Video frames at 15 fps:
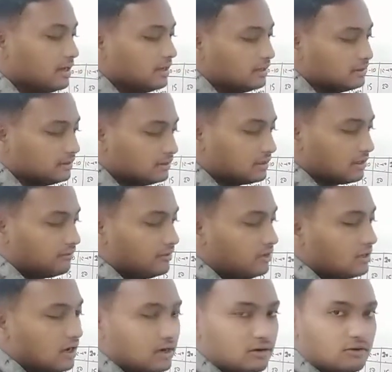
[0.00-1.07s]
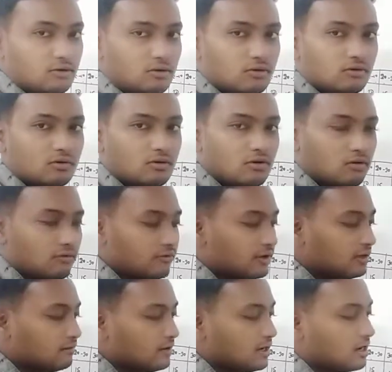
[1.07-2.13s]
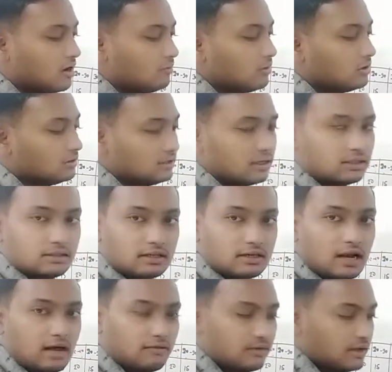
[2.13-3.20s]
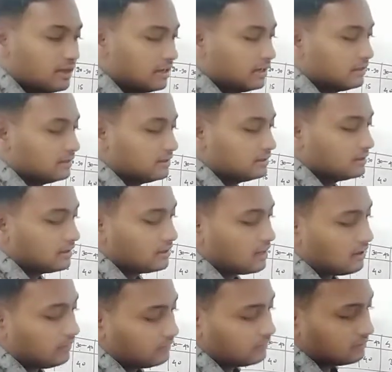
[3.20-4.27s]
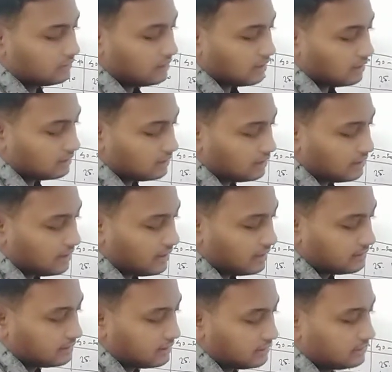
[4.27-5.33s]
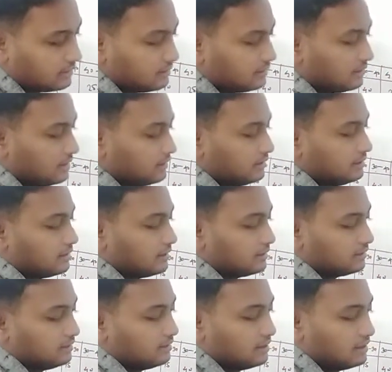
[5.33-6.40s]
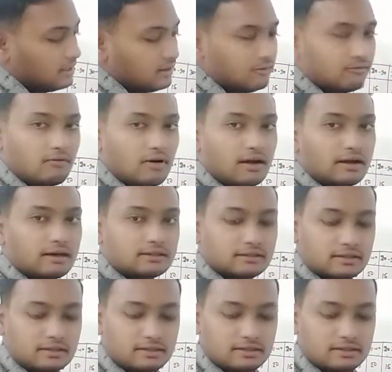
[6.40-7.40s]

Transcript: these are we are know very well about the graph. In this the graph there are the x-axis and these are the y-axis.